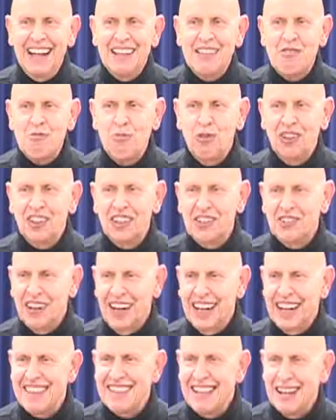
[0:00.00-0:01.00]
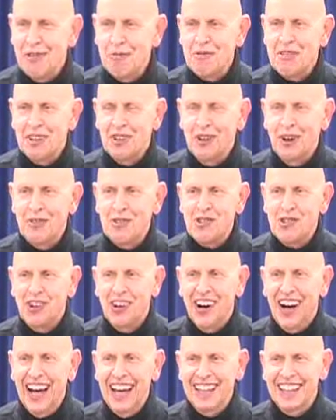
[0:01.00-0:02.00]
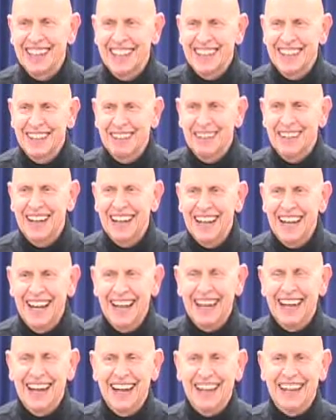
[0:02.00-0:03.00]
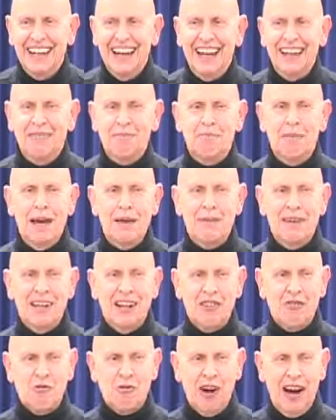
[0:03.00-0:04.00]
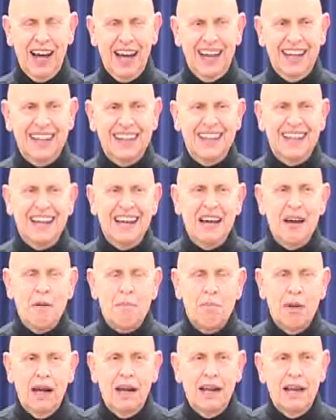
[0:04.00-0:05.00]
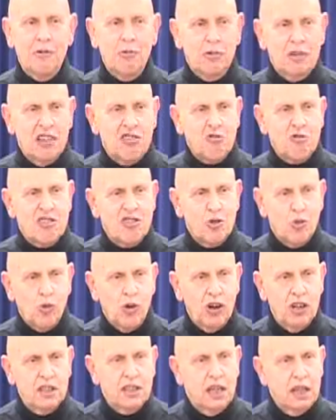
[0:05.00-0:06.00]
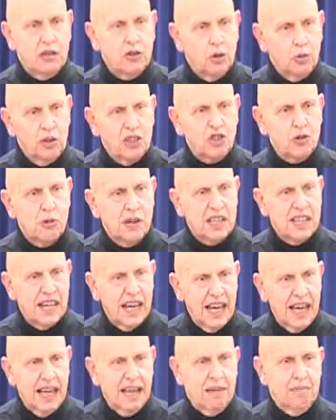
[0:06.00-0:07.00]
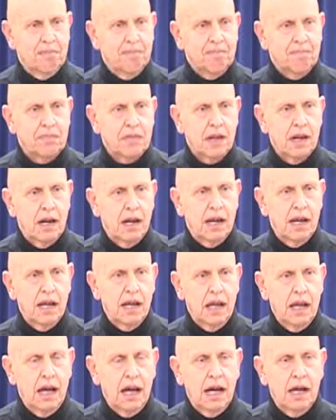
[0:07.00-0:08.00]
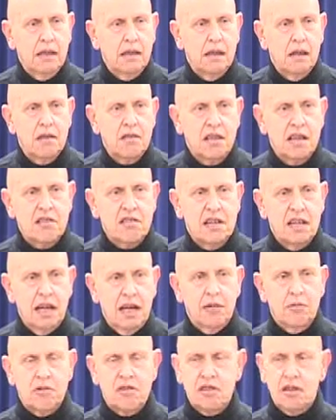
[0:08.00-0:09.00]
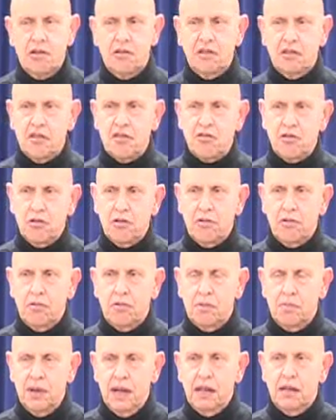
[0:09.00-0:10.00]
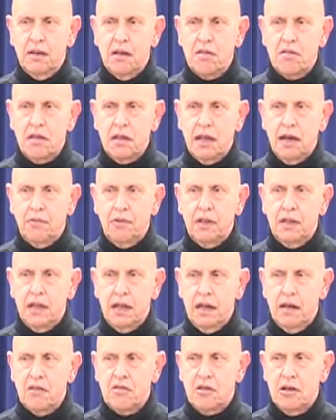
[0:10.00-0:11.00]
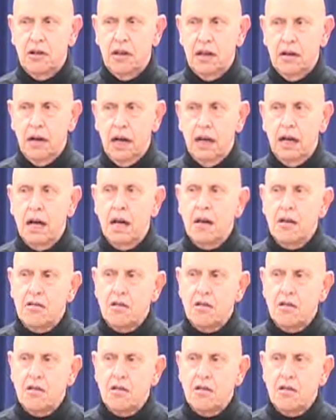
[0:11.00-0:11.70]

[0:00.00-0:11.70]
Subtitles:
Spalding Gray had said it was an offshore island, and maybe he's right. But this was the world into which we came, and '68 was the year of the student rebellions and everything else going on.